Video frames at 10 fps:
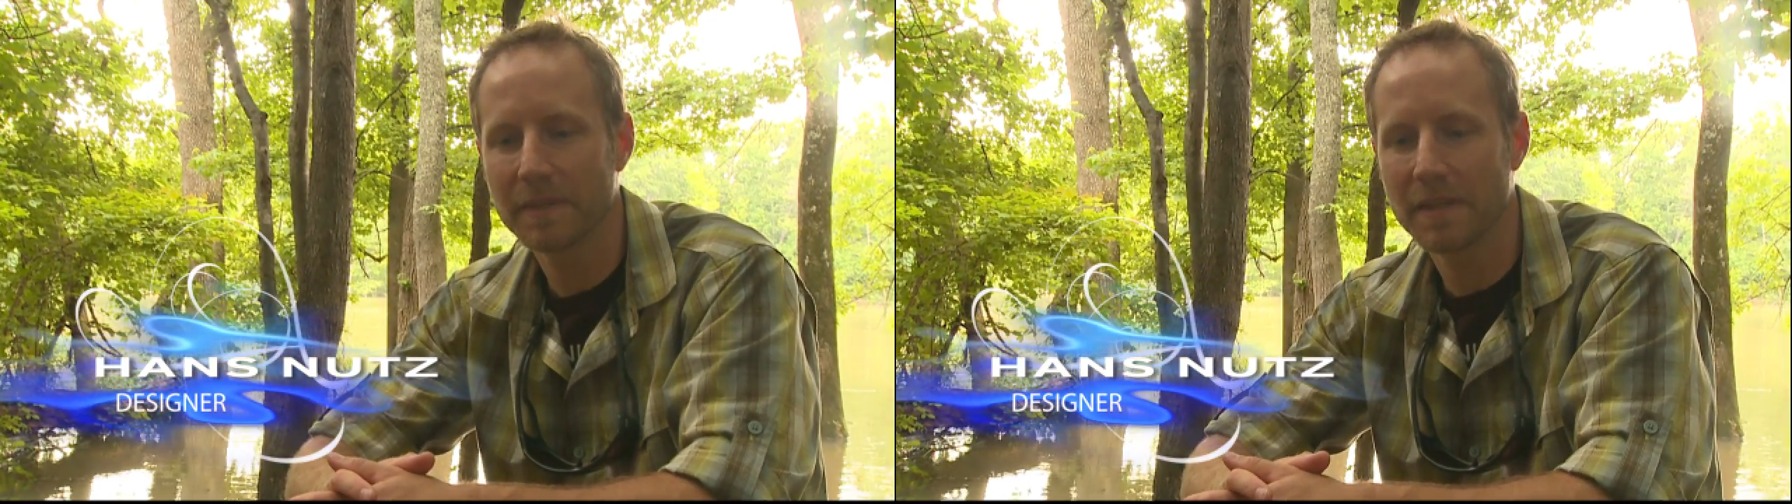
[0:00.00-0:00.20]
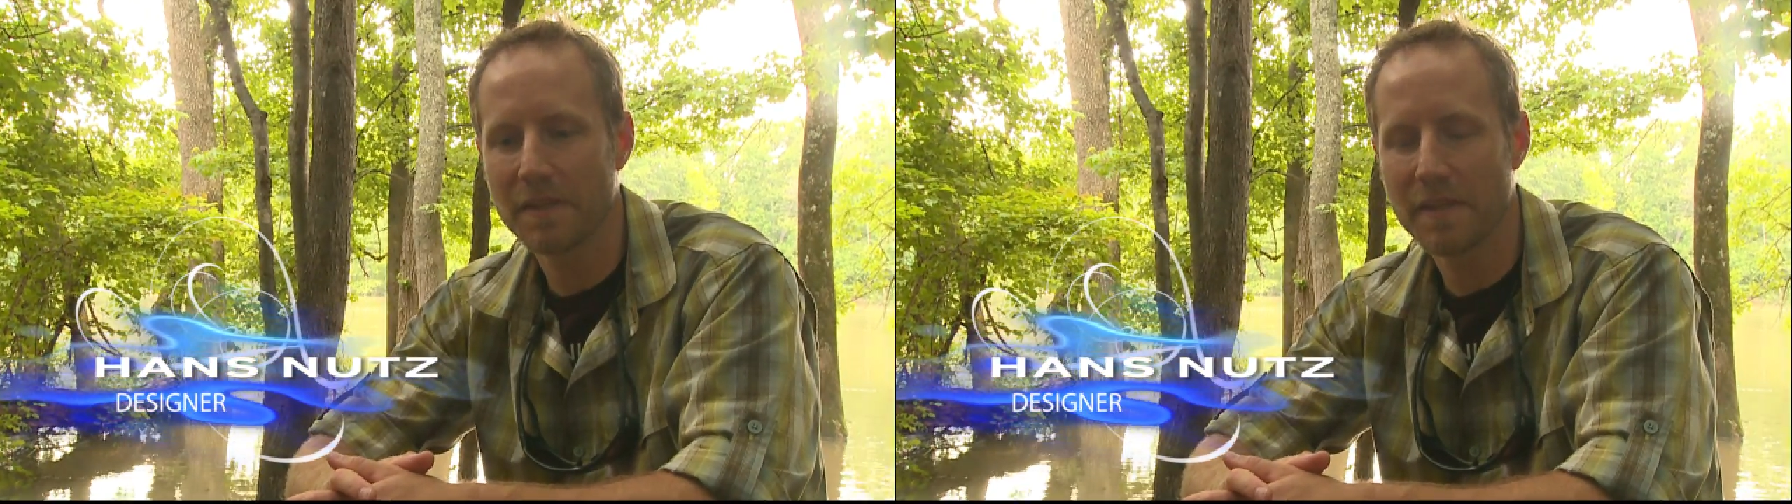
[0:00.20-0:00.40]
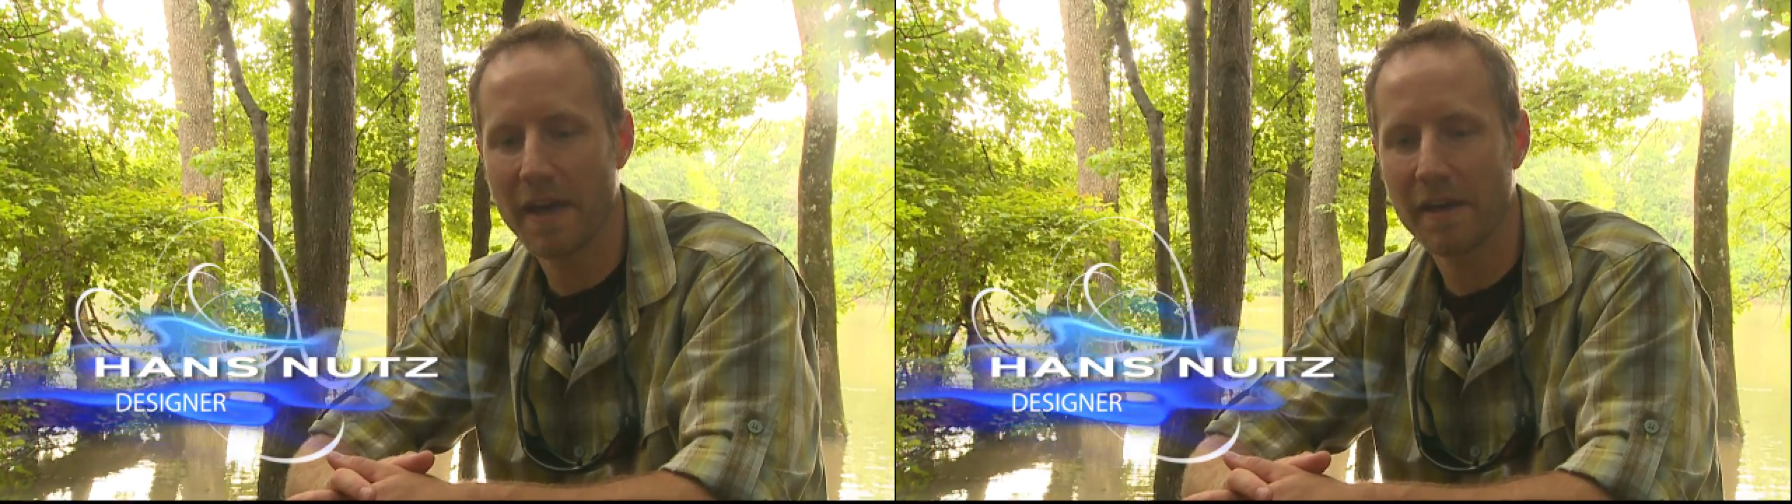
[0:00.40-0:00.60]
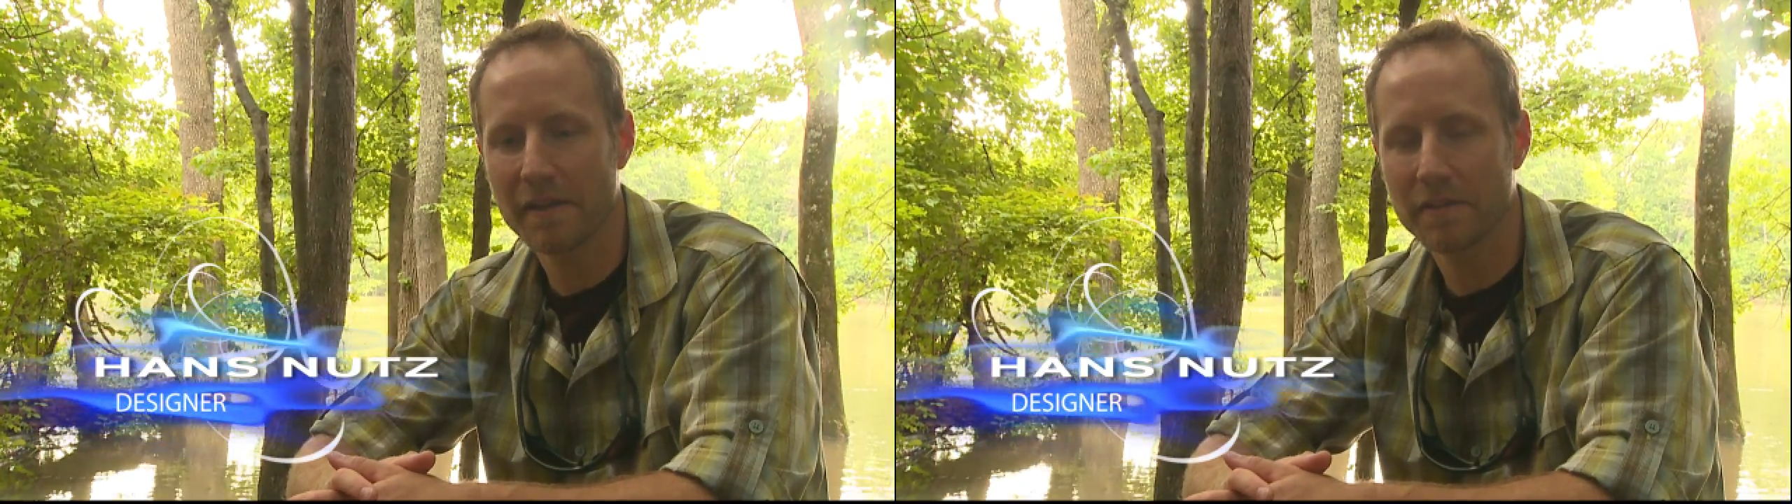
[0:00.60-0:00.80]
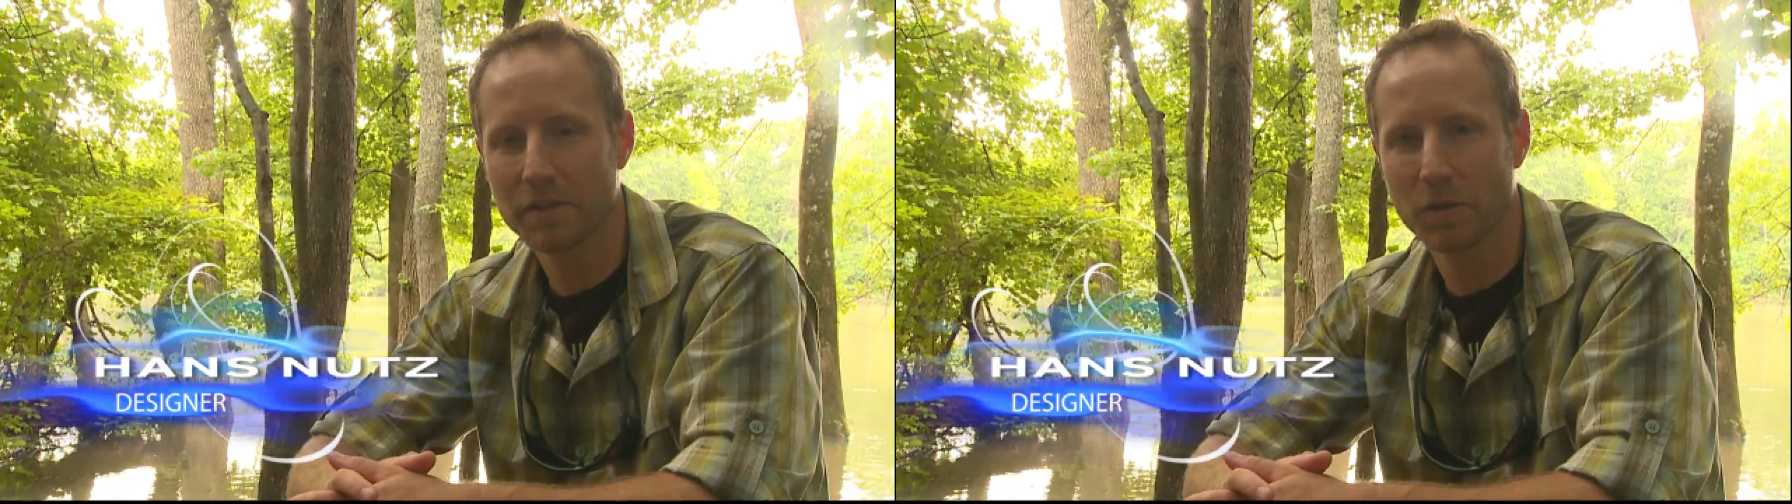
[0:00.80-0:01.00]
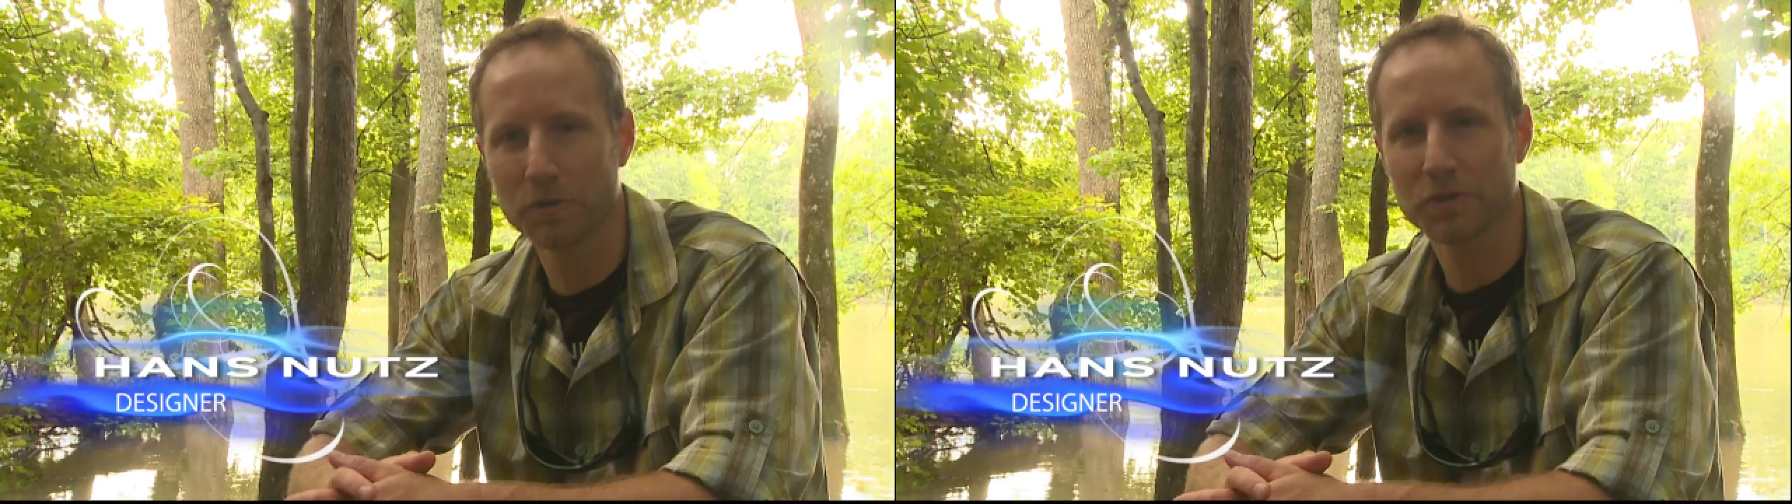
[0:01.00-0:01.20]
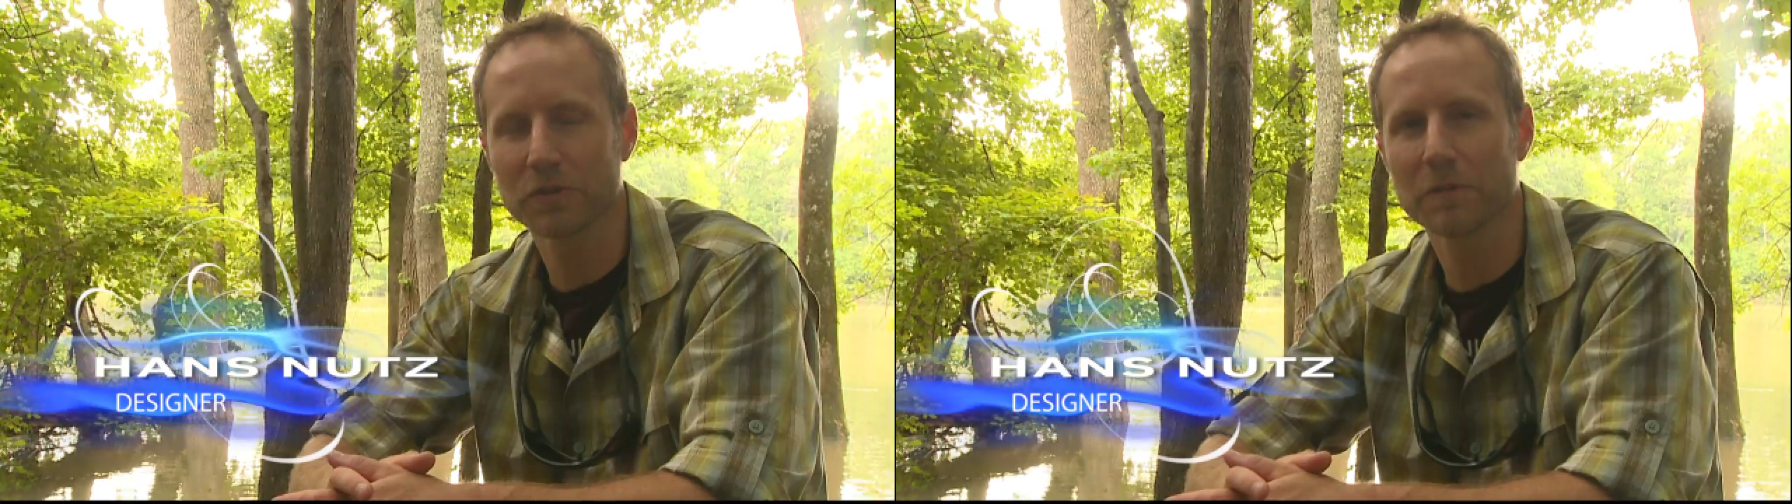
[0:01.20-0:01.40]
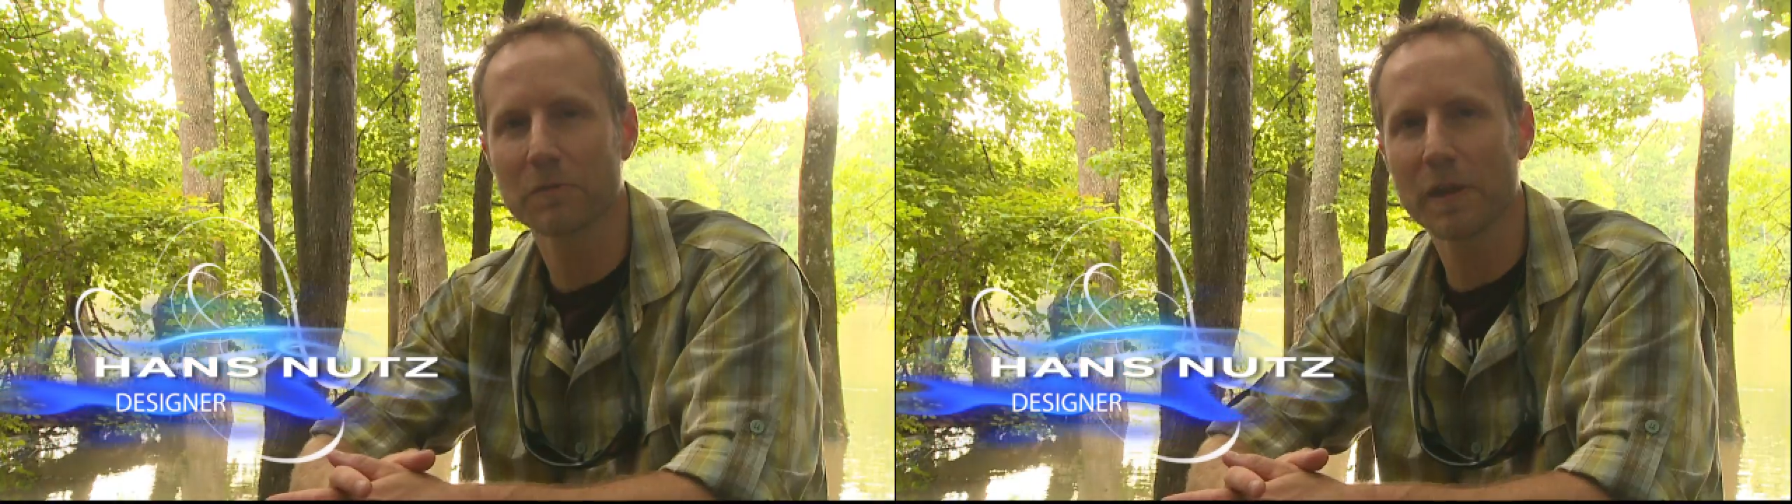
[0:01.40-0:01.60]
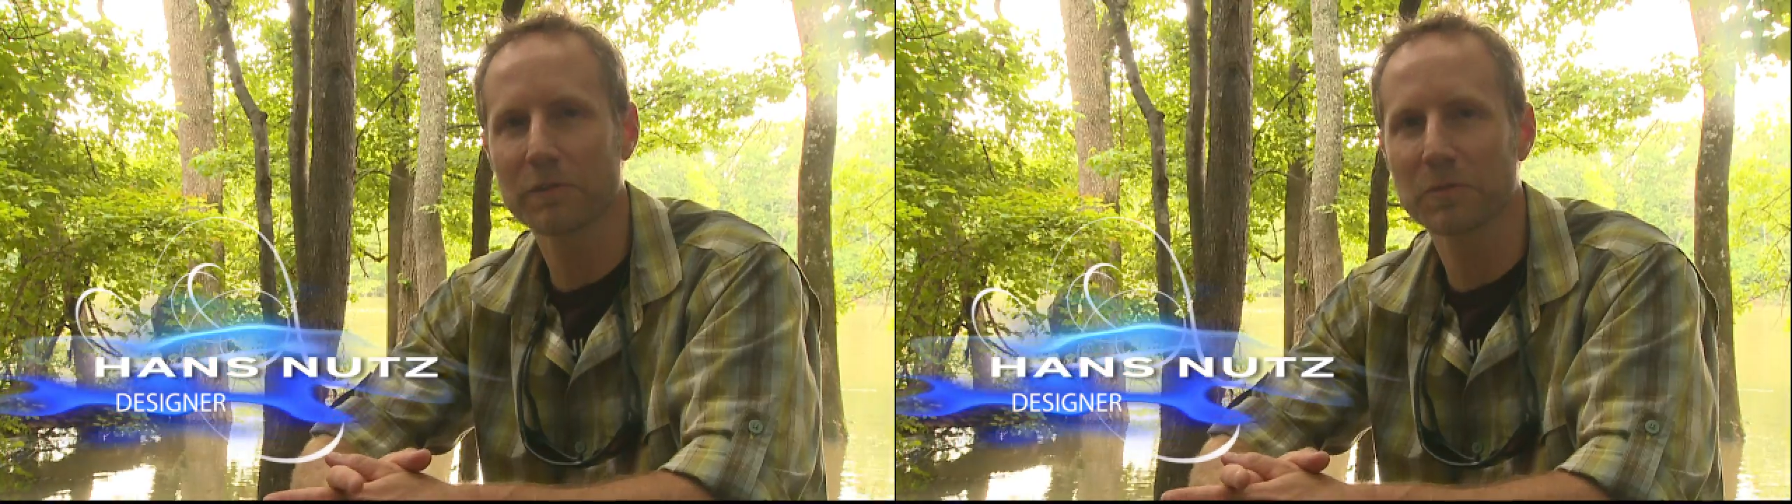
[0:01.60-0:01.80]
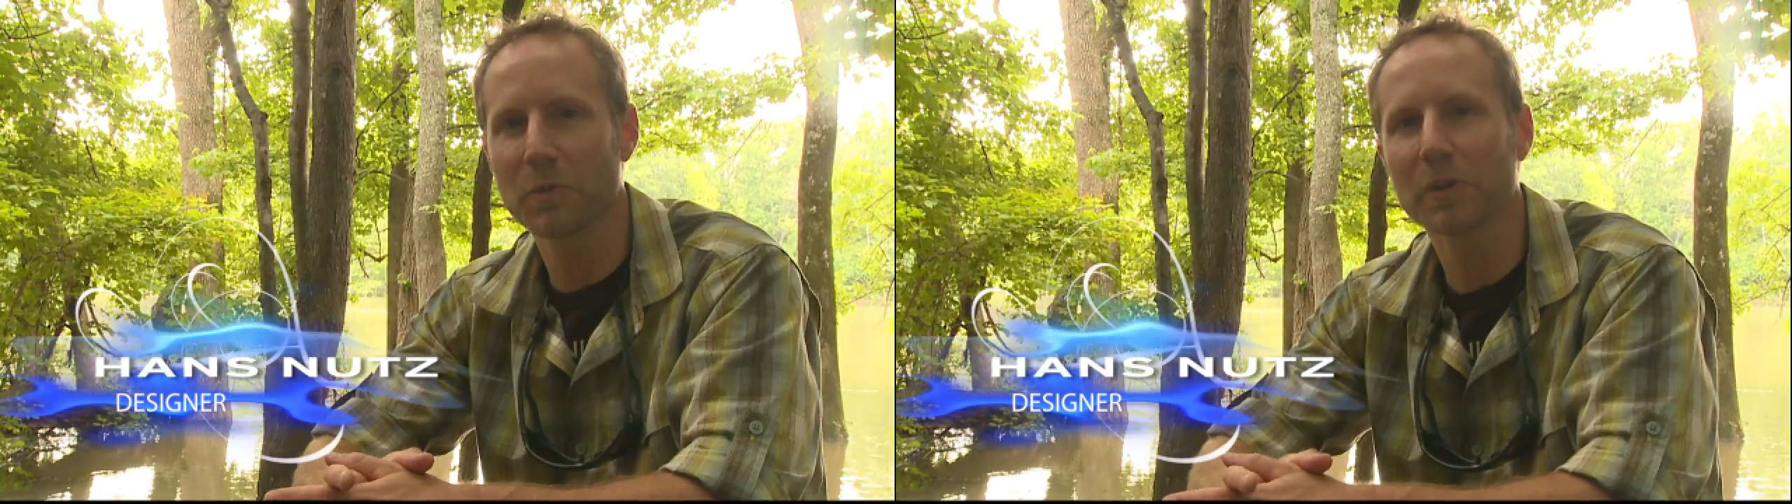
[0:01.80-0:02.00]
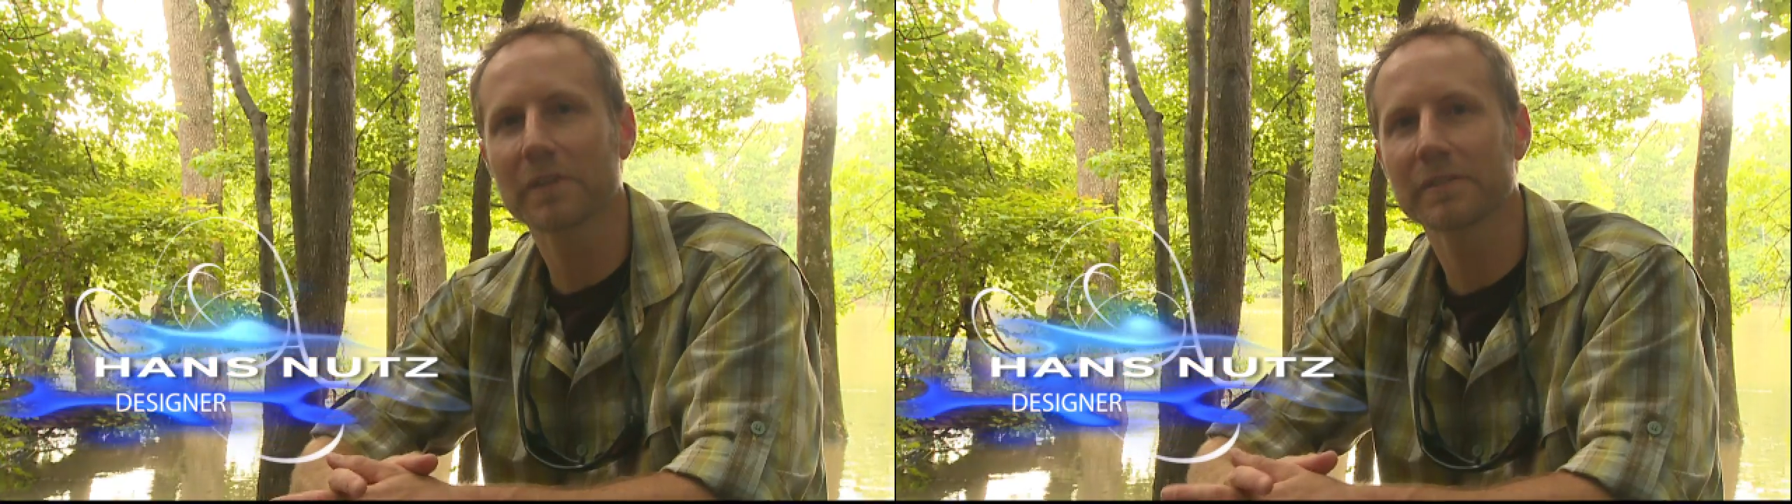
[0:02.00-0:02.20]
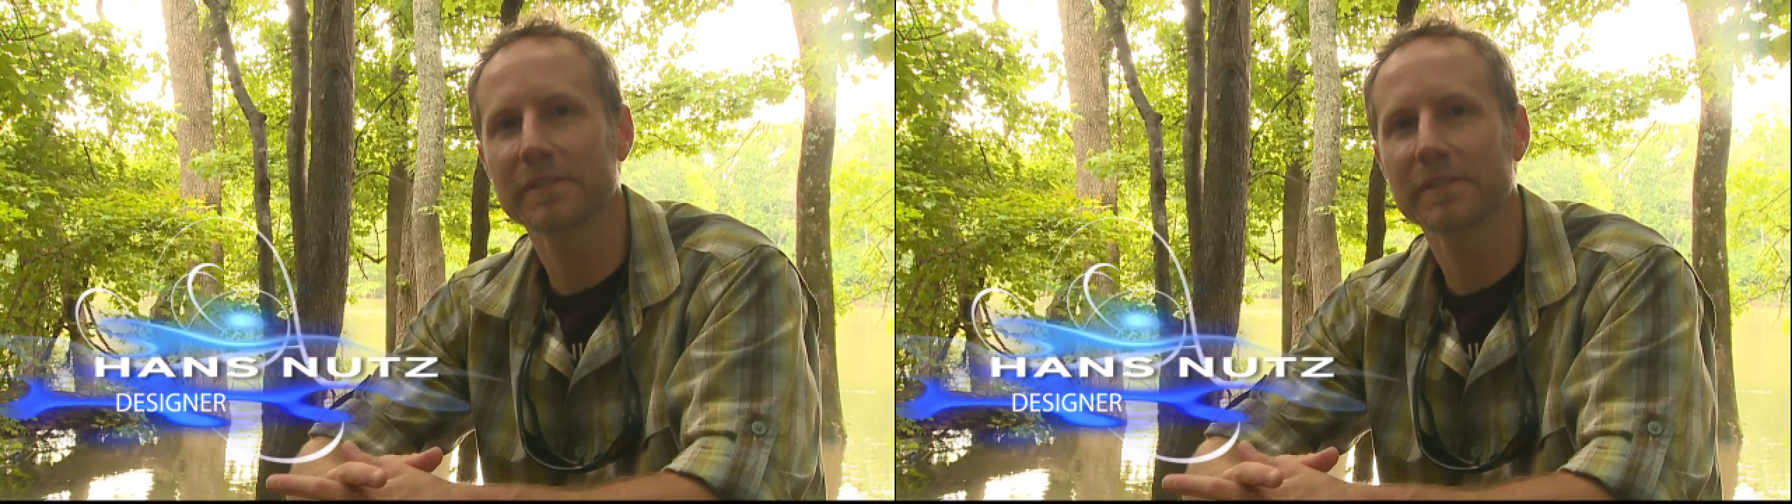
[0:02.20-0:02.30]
in the culture of wave sport,